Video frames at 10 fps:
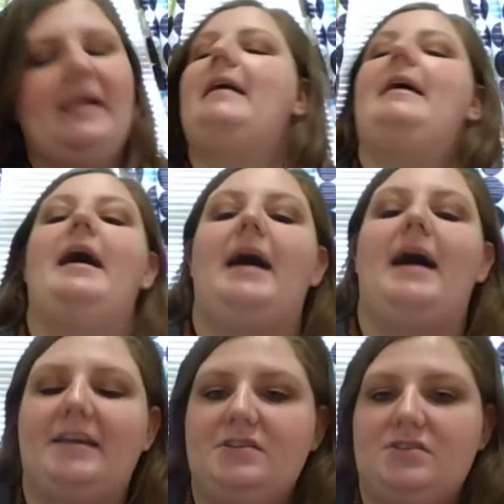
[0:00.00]
I
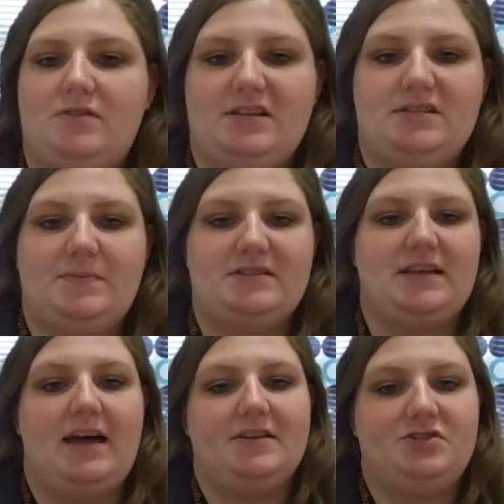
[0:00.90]
can do things
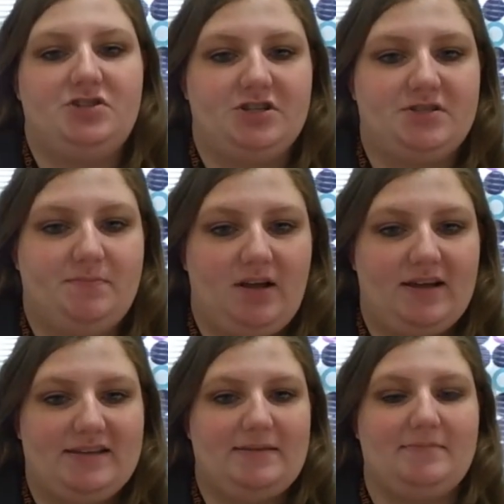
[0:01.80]
besides just plugging
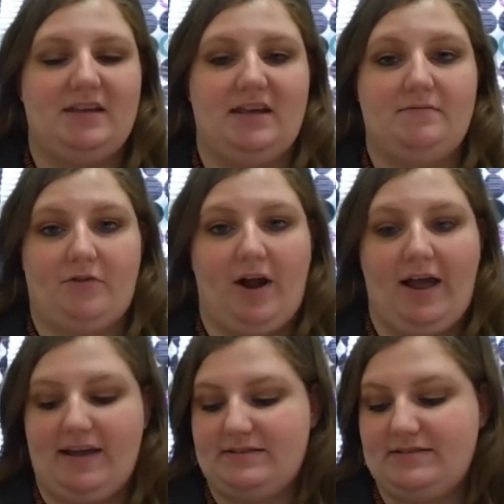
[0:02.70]
something in for
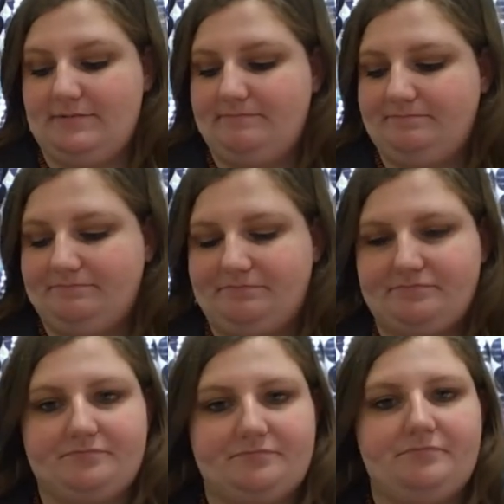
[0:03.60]
x.
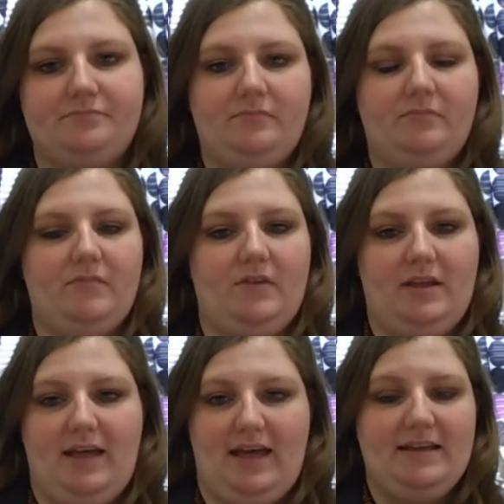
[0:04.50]
Okay?
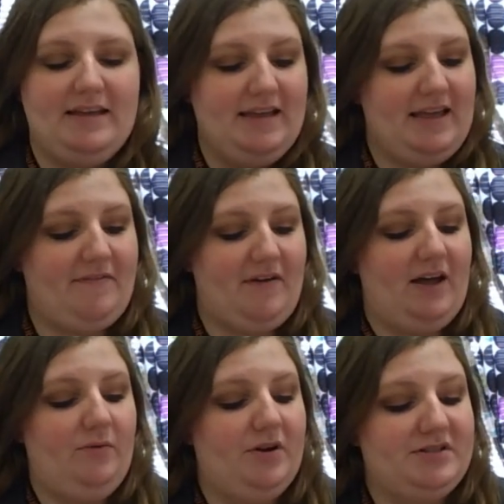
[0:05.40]
If I
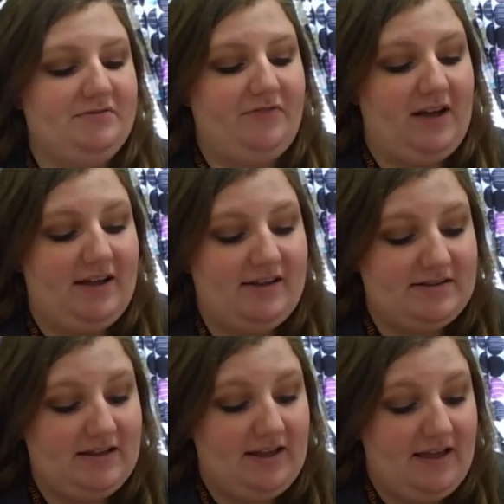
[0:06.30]
want to find
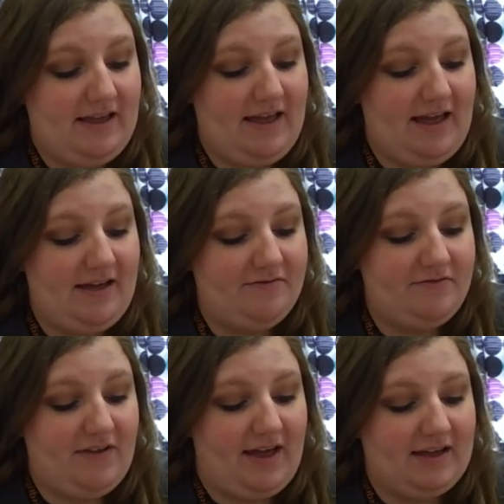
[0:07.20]
f of
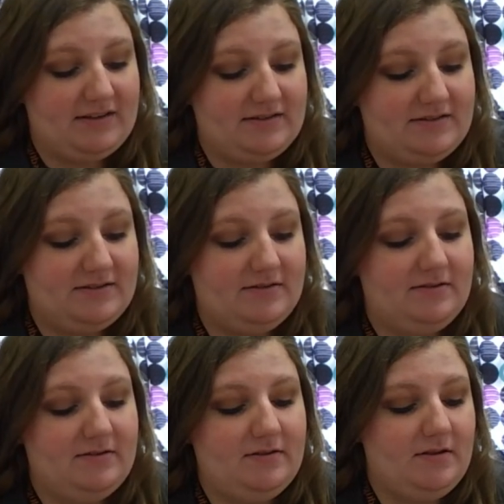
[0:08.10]
x
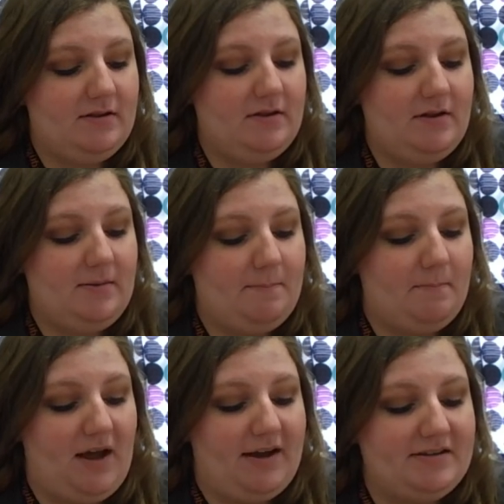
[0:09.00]

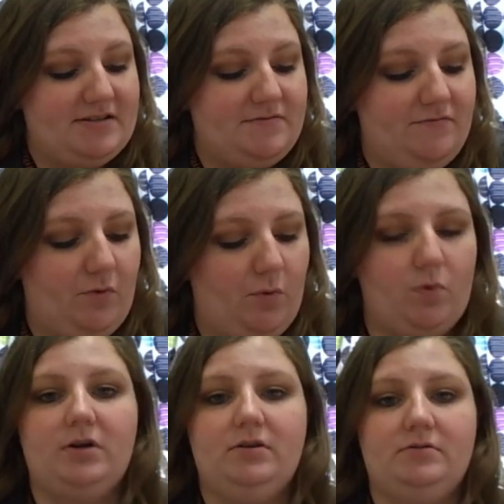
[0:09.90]
minus 4,
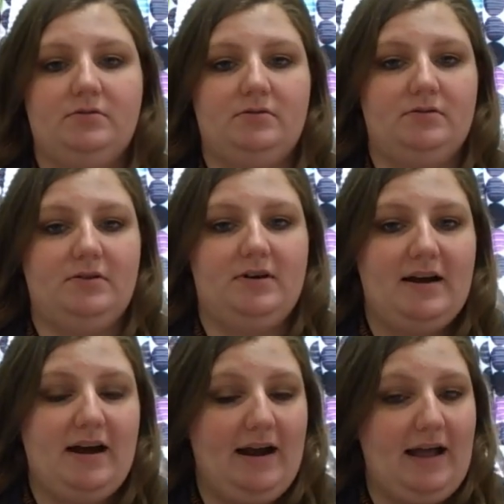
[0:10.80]

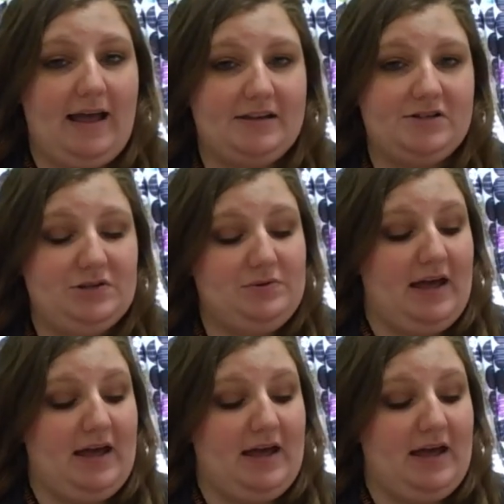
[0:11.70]
I can do that.